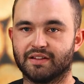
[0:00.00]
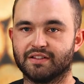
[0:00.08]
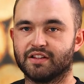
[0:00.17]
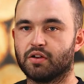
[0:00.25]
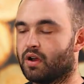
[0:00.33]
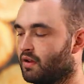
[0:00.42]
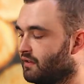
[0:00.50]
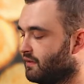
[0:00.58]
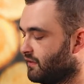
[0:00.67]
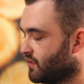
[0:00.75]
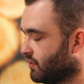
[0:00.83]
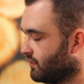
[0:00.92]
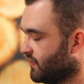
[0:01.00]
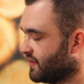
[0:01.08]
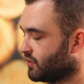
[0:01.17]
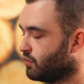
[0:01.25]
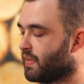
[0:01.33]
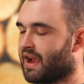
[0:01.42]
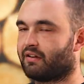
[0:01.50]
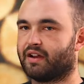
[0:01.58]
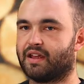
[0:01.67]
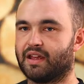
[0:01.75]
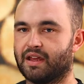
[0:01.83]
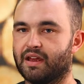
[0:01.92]
There's no sort of physical
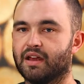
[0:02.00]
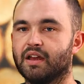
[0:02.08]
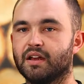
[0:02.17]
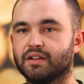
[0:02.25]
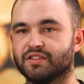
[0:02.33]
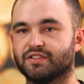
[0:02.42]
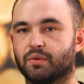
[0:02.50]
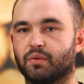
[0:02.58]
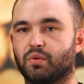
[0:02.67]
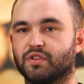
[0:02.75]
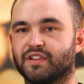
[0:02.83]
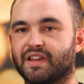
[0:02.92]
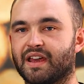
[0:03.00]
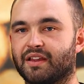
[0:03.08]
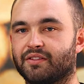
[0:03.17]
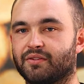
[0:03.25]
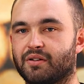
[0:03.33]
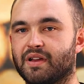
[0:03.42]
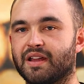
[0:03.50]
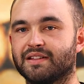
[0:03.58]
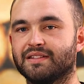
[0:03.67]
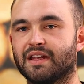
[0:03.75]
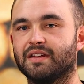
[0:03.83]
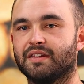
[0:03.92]
barrier here to stop the water getting through.
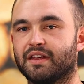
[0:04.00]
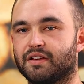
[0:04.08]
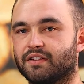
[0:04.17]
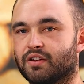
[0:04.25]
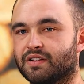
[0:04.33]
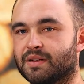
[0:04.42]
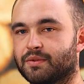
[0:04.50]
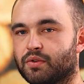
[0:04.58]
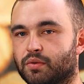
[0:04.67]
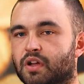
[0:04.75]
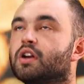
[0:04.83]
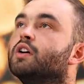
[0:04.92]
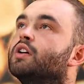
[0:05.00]
Instead, they use a concept called